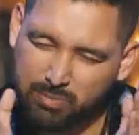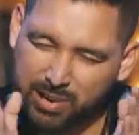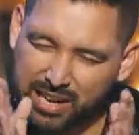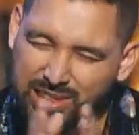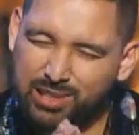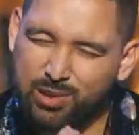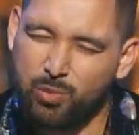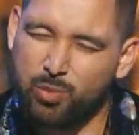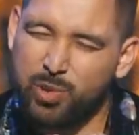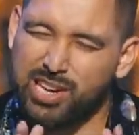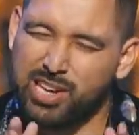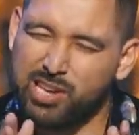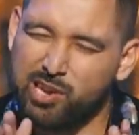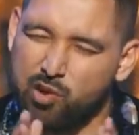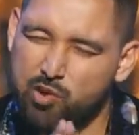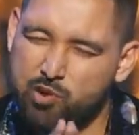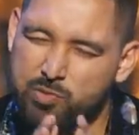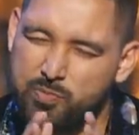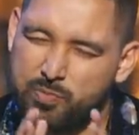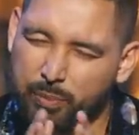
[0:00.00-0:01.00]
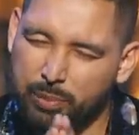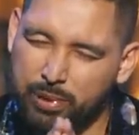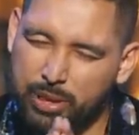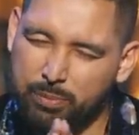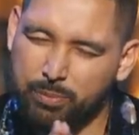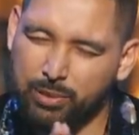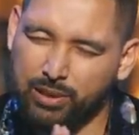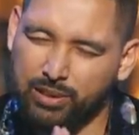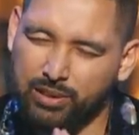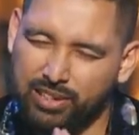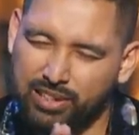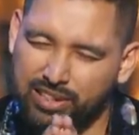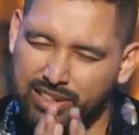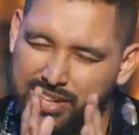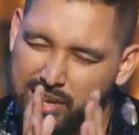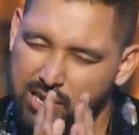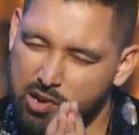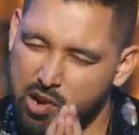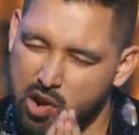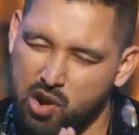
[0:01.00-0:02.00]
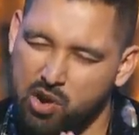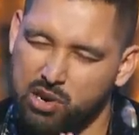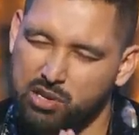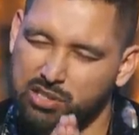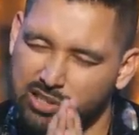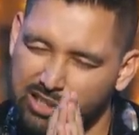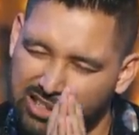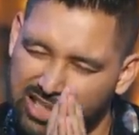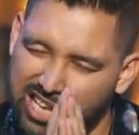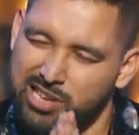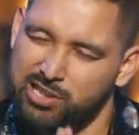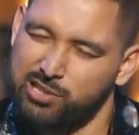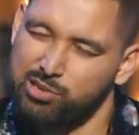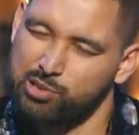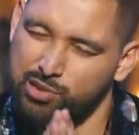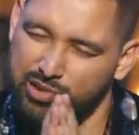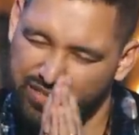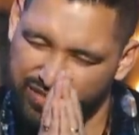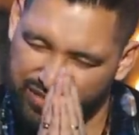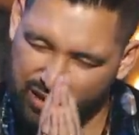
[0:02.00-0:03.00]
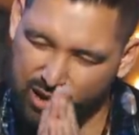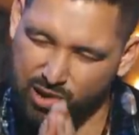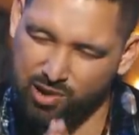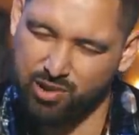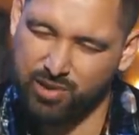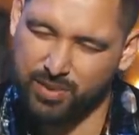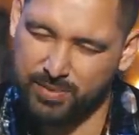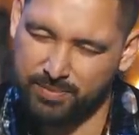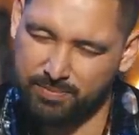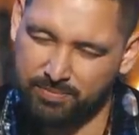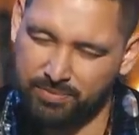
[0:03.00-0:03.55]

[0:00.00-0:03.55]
by the very own people that God sends you for.